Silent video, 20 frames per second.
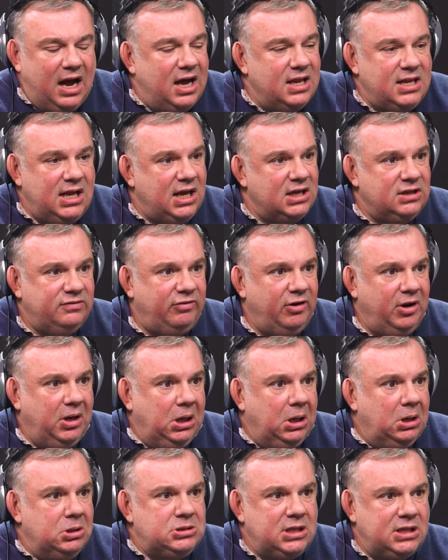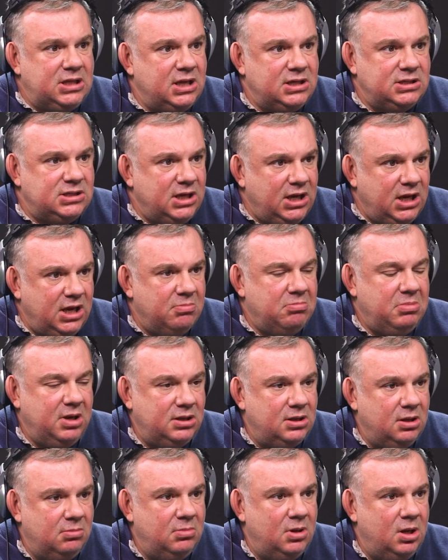I, I, I think it's very close. I think City can
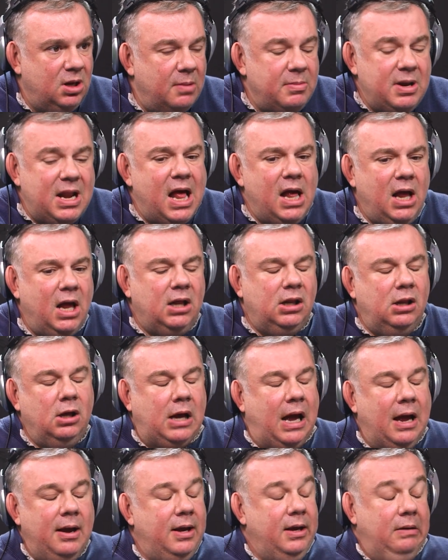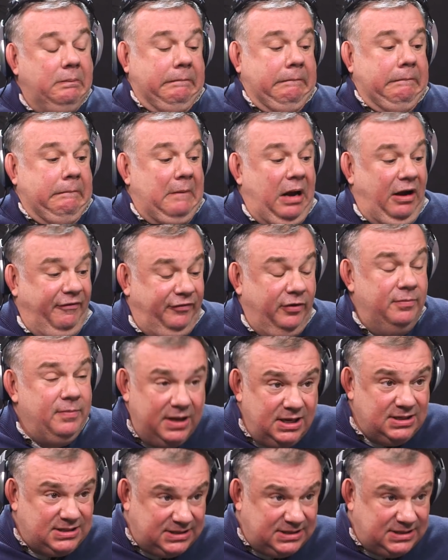beat them. I mean, I, look, I for